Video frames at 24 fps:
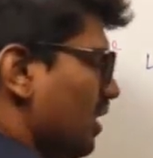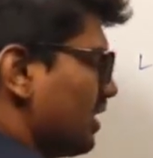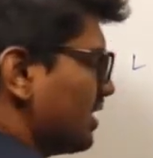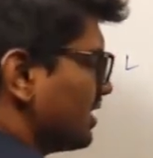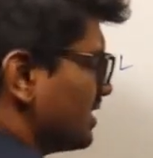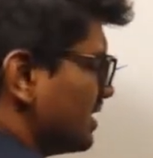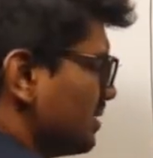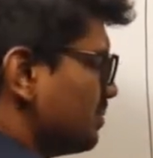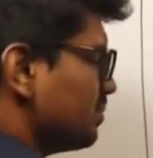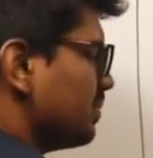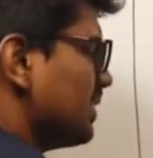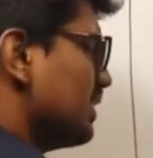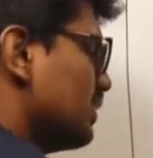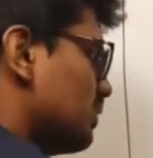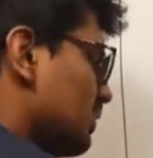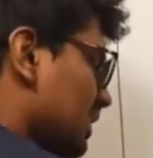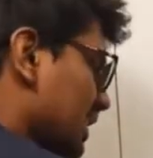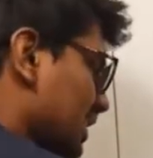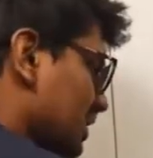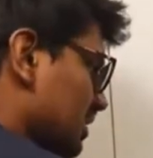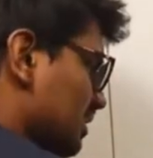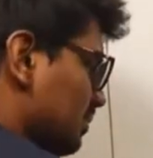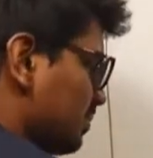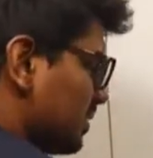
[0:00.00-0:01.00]
or simply you
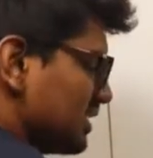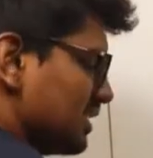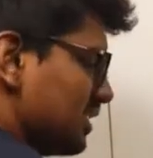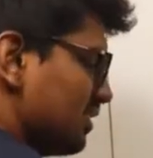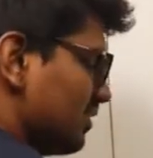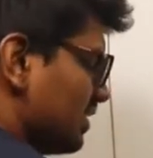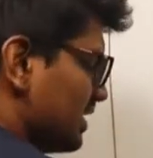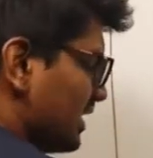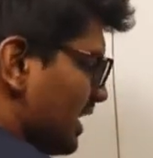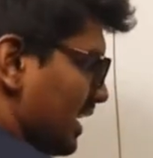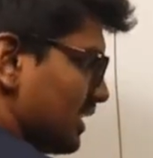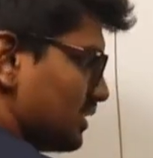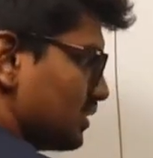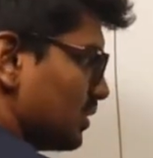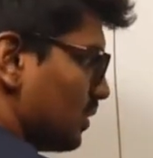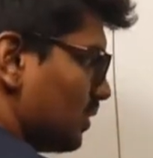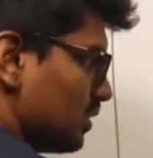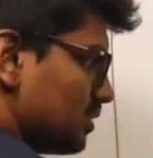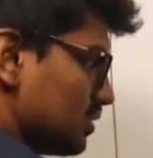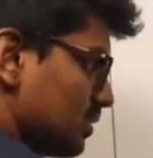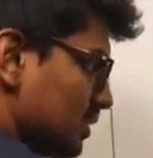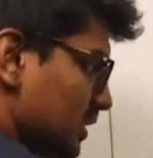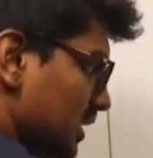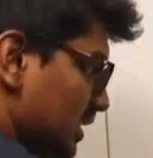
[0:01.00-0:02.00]
can represent with S
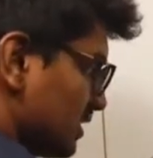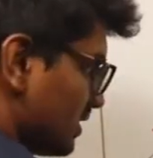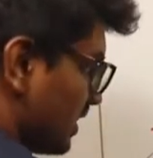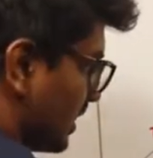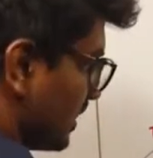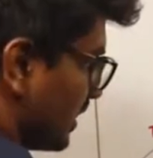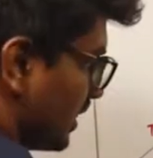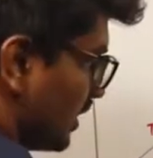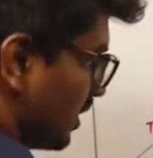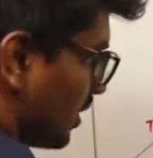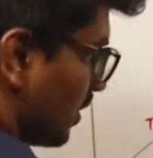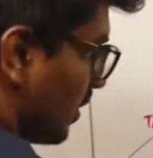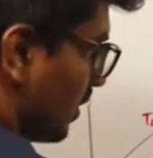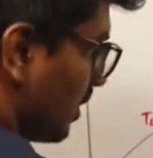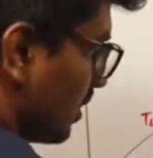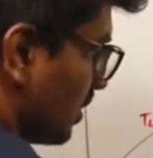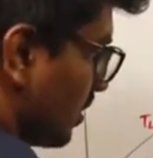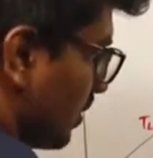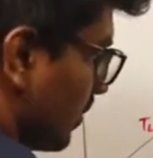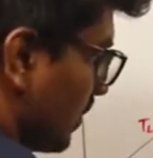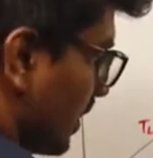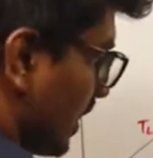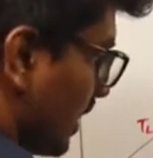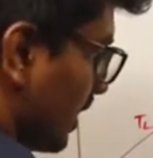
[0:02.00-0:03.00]
also, there is nothing
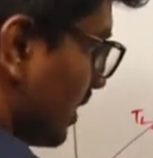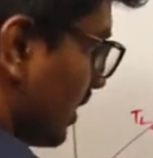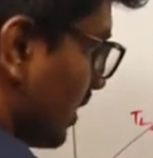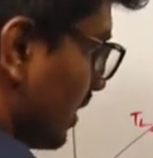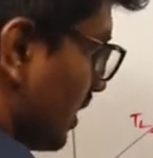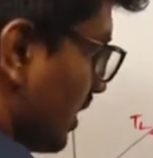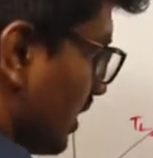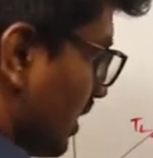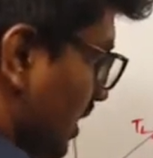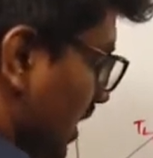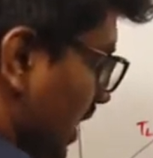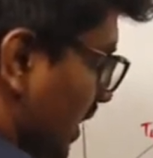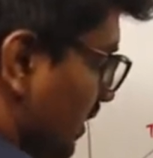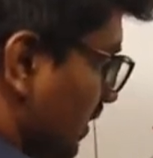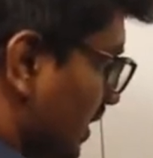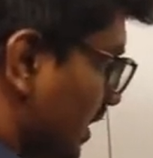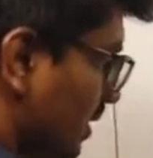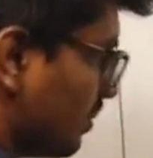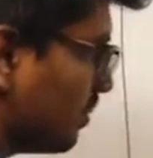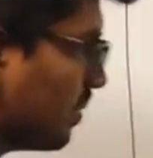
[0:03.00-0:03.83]
wrong. Okay, I will